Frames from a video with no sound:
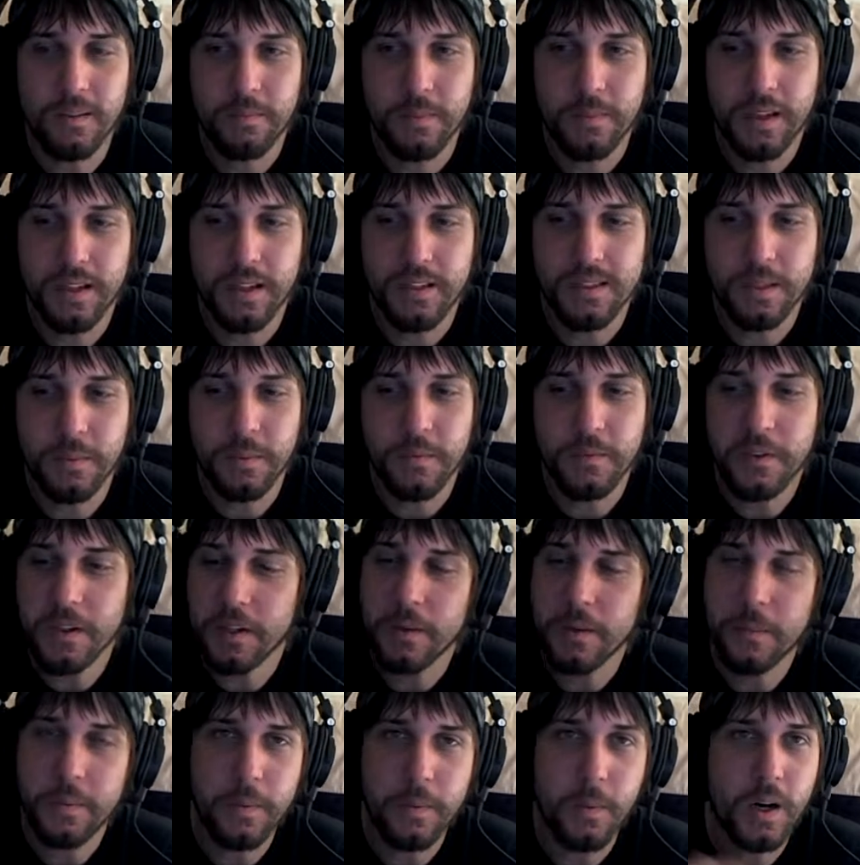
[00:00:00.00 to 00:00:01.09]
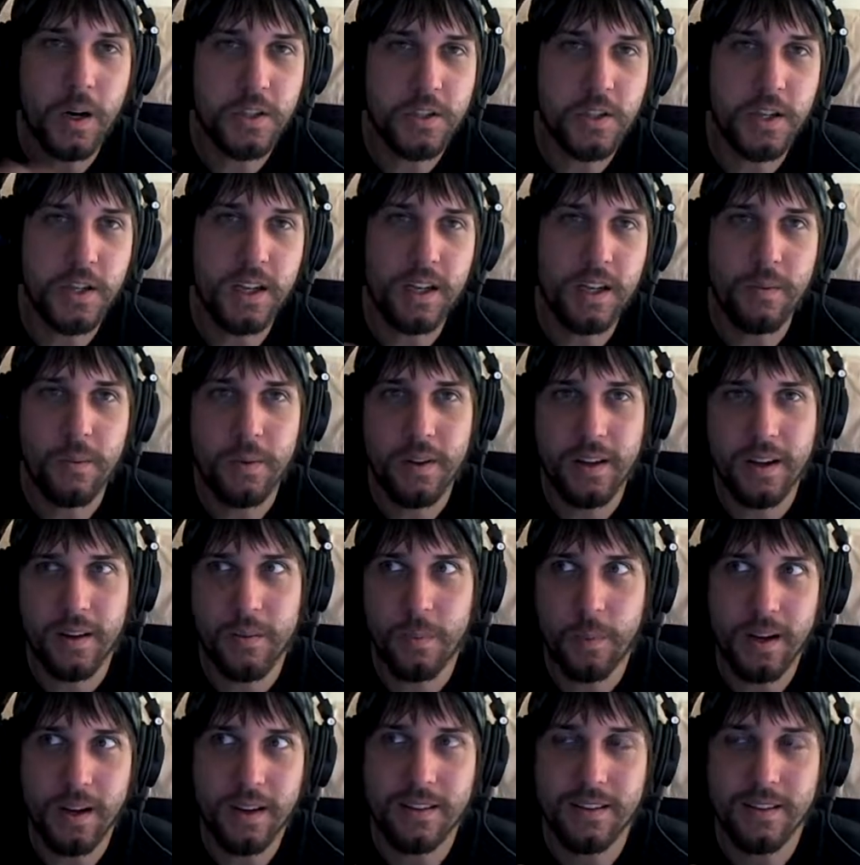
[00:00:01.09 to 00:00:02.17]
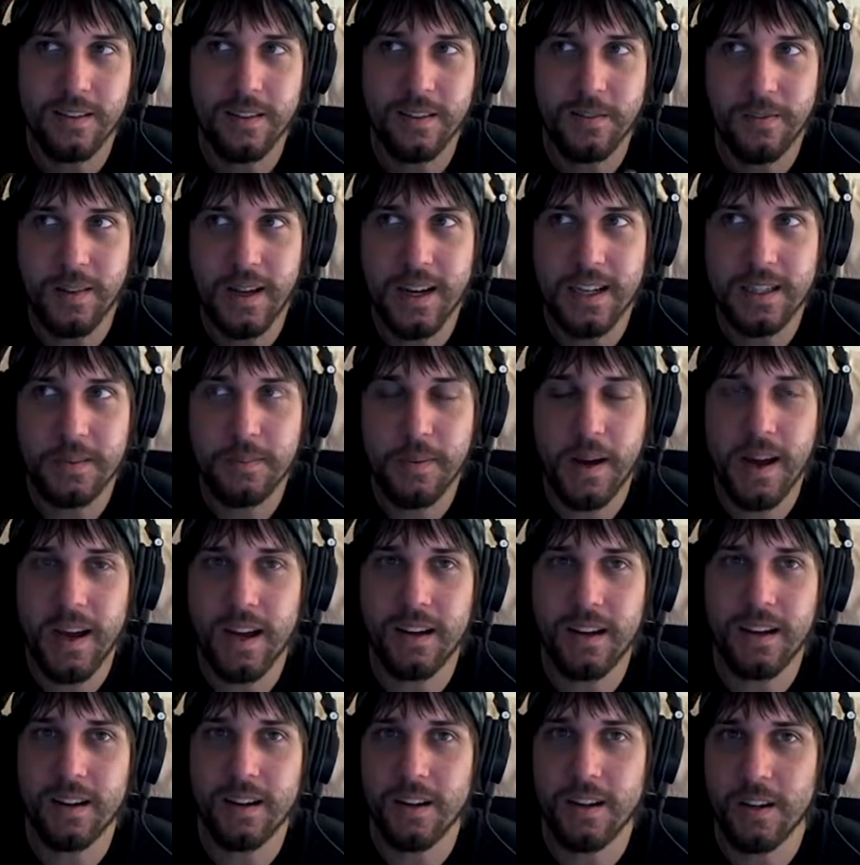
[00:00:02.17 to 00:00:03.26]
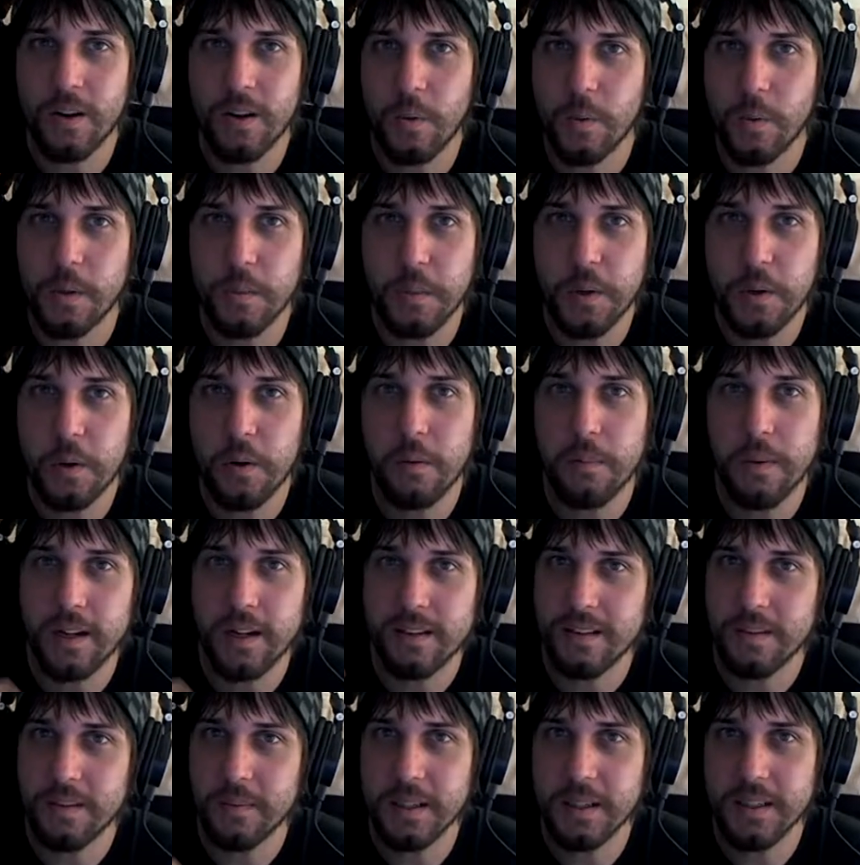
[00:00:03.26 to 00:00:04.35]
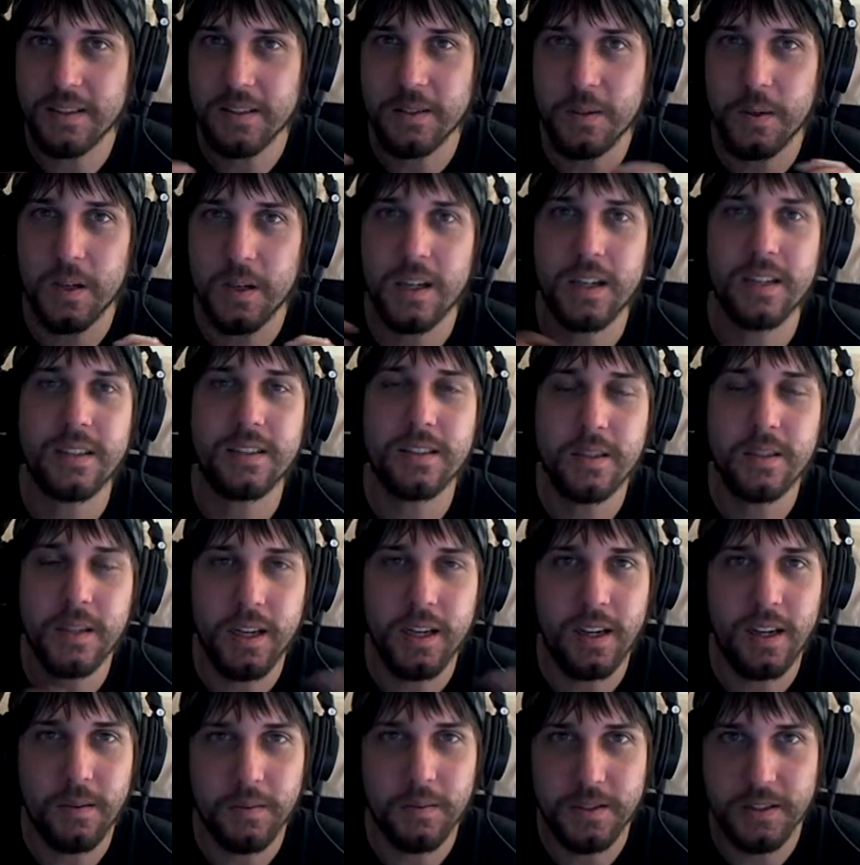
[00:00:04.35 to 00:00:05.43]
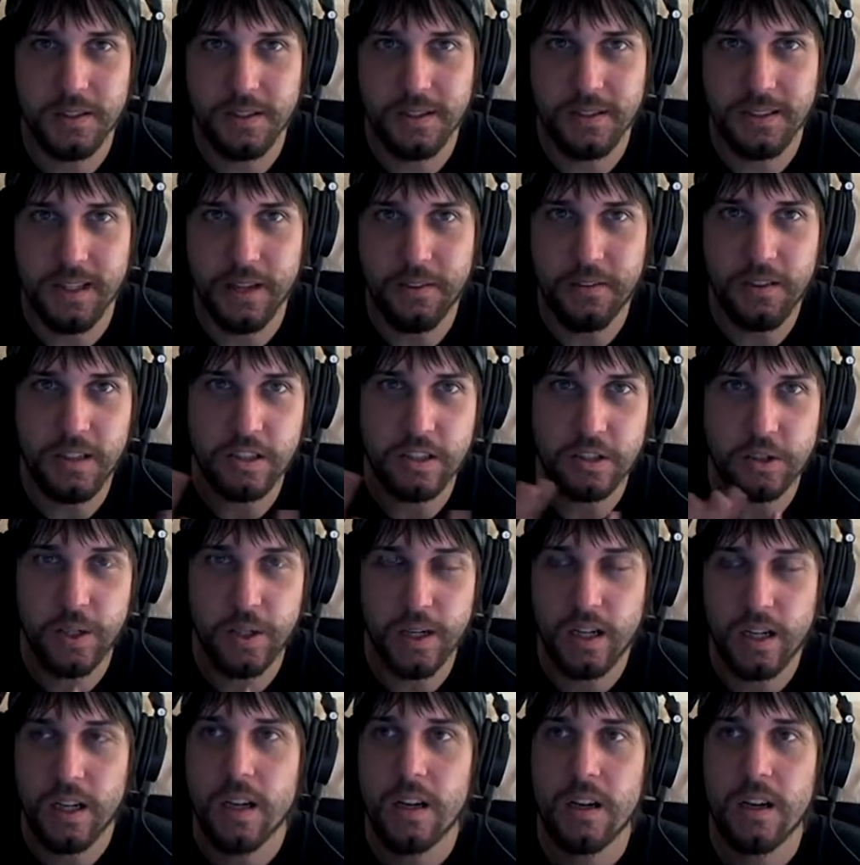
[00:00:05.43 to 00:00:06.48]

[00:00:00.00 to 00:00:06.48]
Because some of you are going to be watching it, like, wait, is this a flashback? You know, when are we going back to the main story? So here, I'm just going to set everything straight.